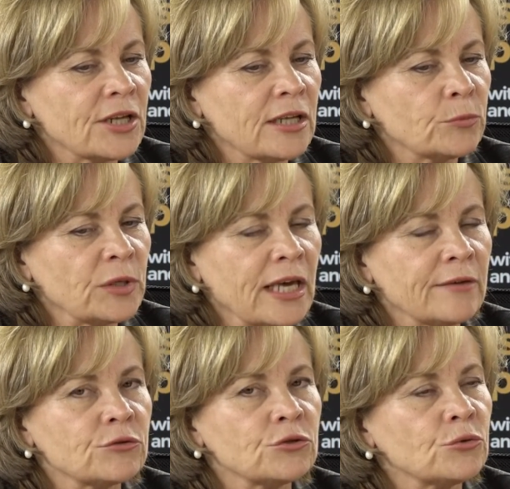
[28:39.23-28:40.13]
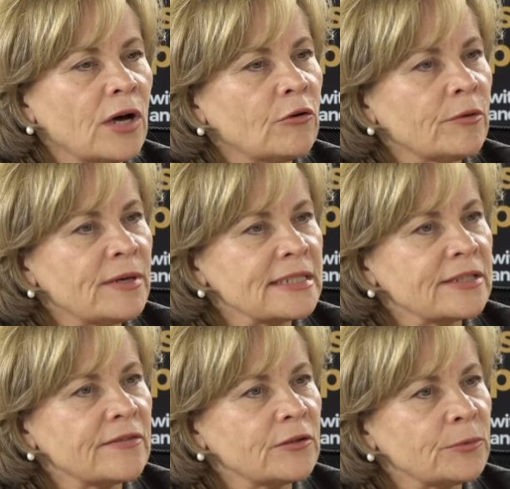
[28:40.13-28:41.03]
and we have to do our best
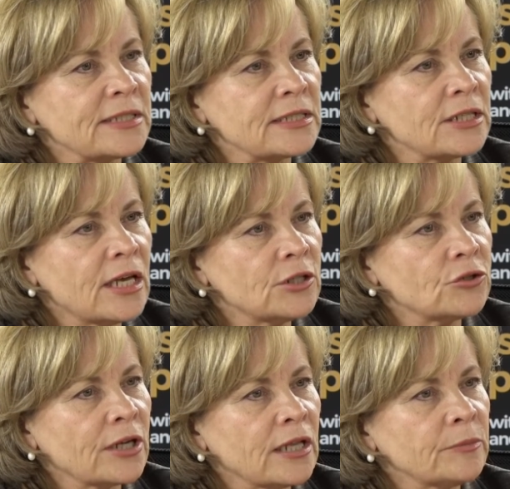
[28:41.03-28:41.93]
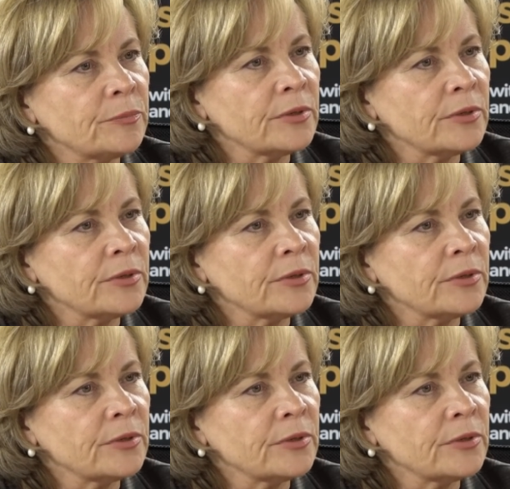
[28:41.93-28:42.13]
in the West to help